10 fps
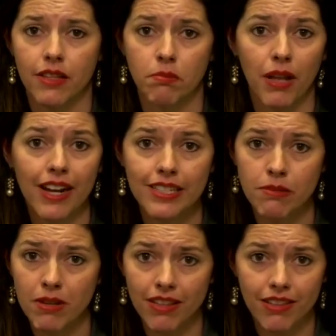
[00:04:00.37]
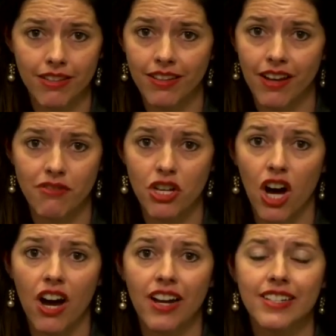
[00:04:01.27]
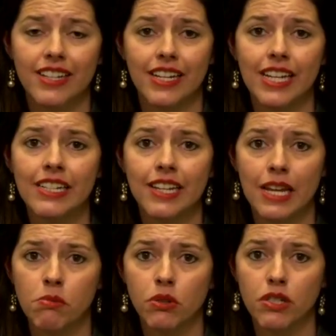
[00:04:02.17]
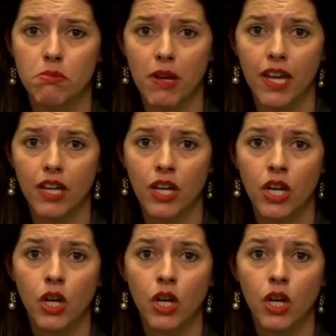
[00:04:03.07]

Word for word: the blacksmith of the gods, and he is able to make